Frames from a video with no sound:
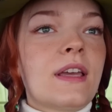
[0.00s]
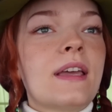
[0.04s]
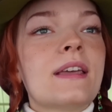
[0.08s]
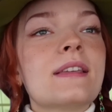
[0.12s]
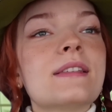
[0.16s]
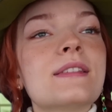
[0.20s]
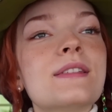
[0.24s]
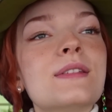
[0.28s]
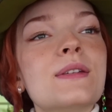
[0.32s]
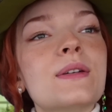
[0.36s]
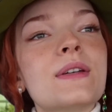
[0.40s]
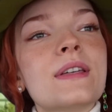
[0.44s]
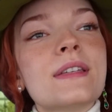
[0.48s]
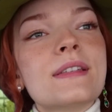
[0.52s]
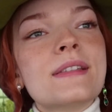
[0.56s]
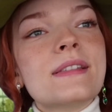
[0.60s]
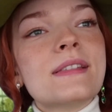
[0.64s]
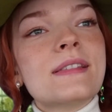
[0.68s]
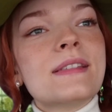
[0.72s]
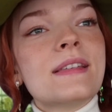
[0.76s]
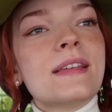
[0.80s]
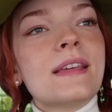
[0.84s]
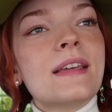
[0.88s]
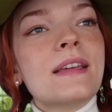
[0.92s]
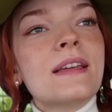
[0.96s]
As you can
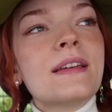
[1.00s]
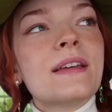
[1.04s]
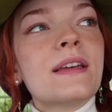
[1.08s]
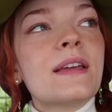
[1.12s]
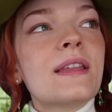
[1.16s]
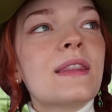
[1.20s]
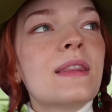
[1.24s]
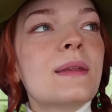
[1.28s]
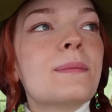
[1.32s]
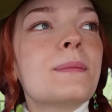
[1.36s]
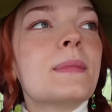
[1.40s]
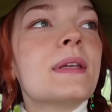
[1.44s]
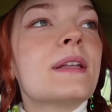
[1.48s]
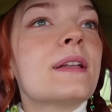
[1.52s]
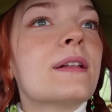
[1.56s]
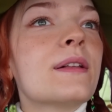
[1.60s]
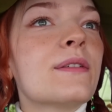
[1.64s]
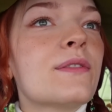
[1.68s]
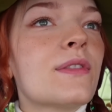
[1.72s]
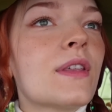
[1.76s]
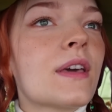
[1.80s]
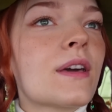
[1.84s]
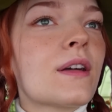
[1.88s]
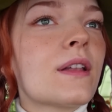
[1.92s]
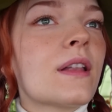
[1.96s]
see, in the middle
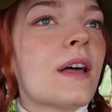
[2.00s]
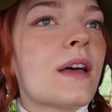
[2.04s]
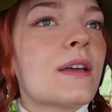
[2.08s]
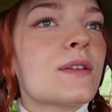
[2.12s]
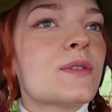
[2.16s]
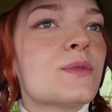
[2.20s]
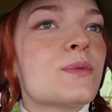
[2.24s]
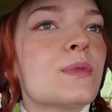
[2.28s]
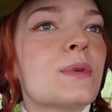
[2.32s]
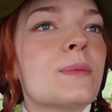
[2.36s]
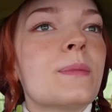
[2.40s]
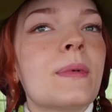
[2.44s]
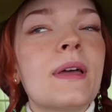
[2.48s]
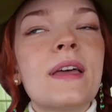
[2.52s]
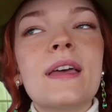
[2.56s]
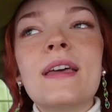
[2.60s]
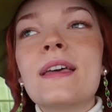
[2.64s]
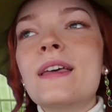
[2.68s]
of the classroom,